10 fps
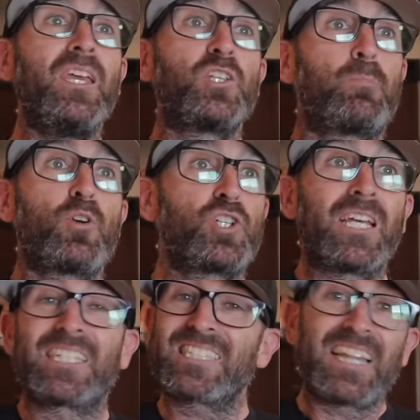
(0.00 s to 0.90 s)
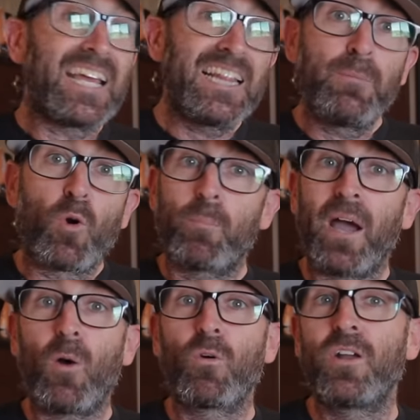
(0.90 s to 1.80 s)
he's pushing slightly more
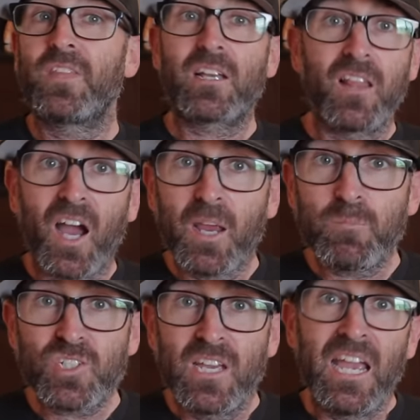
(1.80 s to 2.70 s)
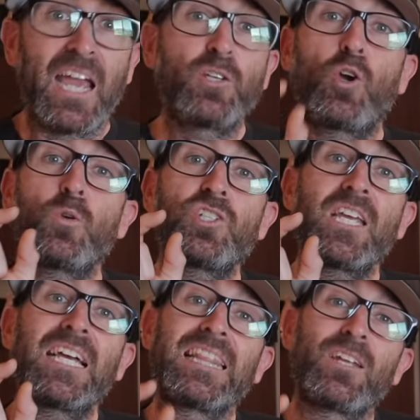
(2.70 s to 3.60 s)
power on the climbs and
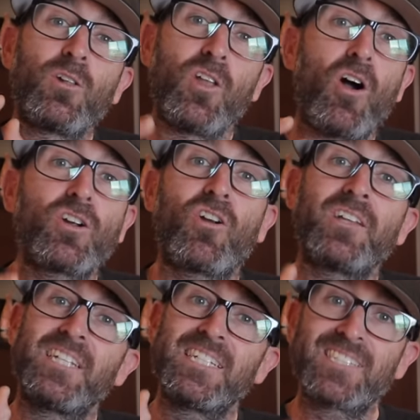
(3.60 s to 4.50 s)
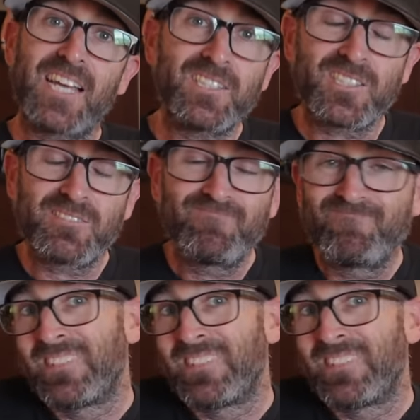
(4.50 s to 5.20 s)
coasting a little longer on the descents.